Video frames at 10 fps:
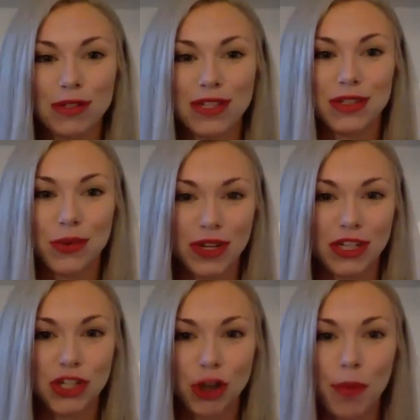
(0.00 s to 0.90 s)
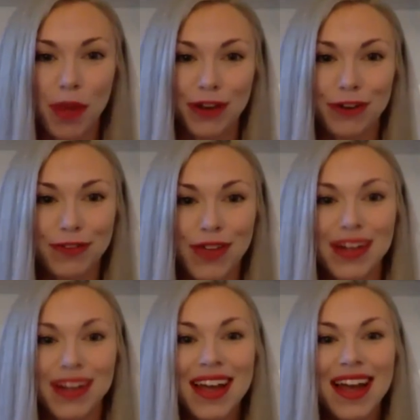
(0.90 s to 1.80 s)
that's going to show up in your
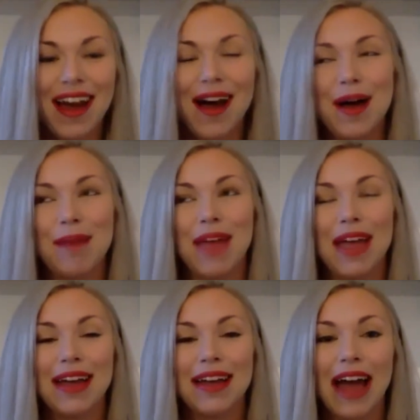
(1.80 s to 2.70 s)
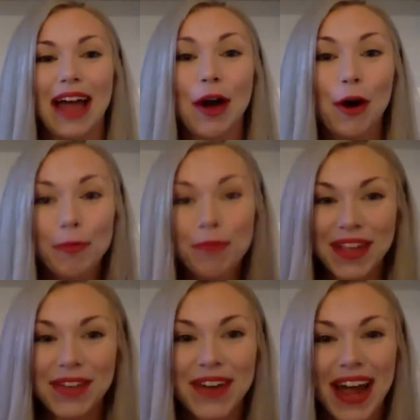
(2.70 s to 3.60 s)
feed. And I hope
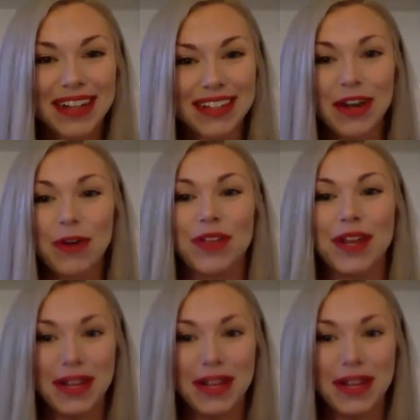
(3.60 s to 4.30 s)
that you guys know that